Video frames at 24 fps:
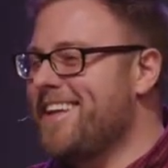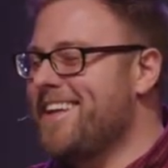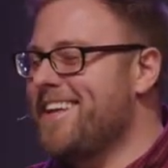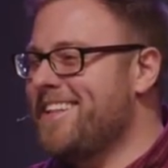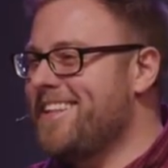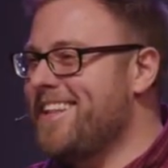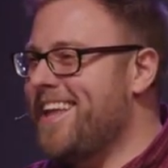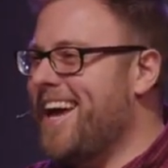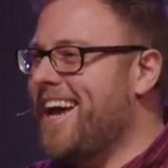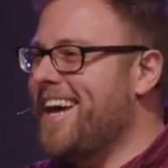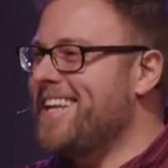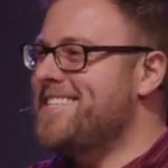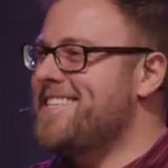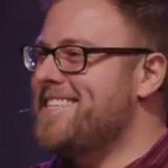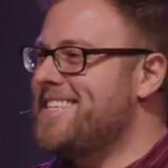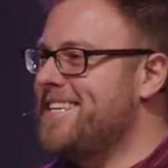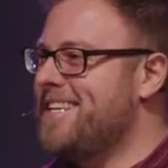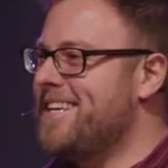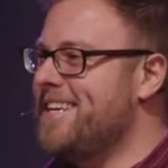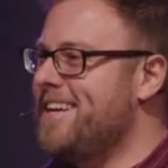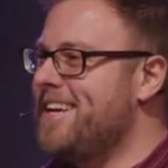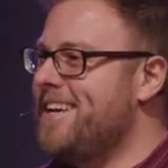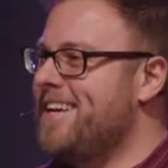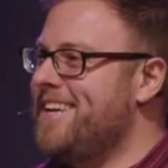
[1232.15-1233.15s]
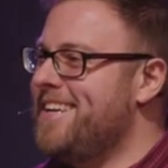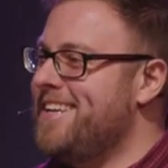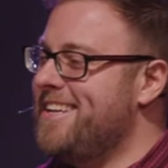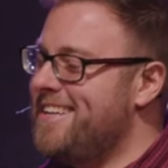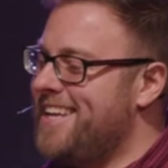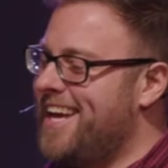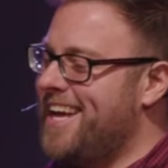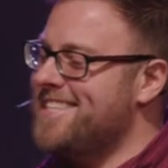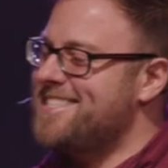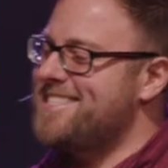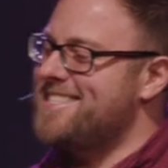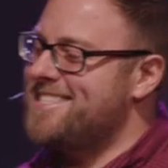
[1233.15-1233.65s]
that's,
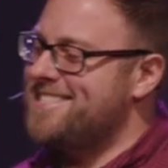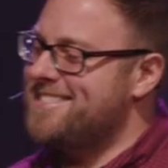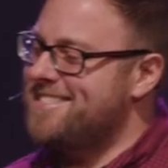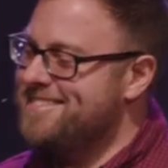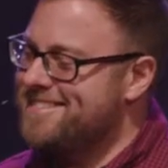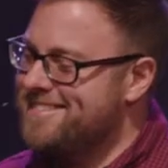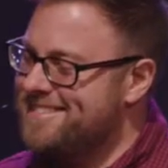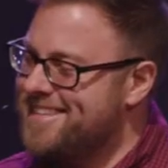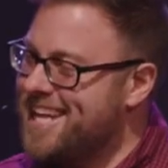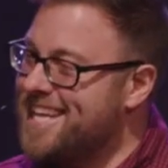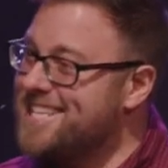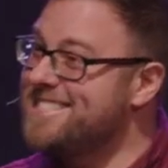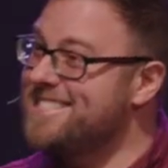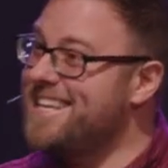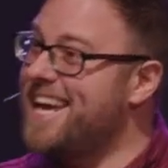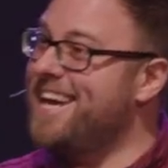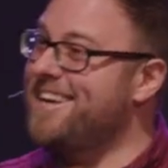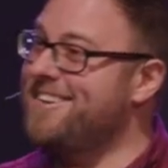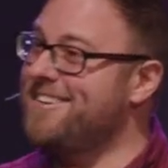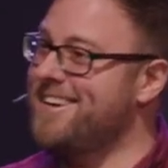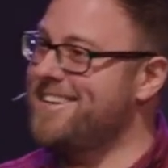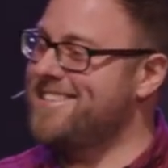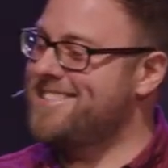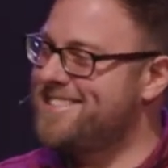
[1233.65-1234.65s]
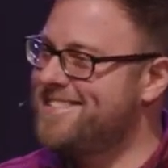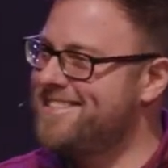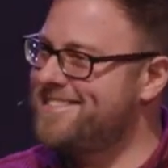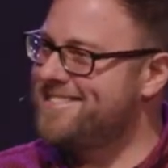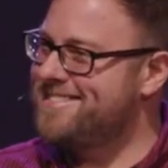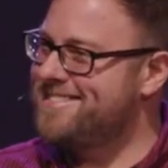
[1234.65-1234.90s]
that's, that's dangerous.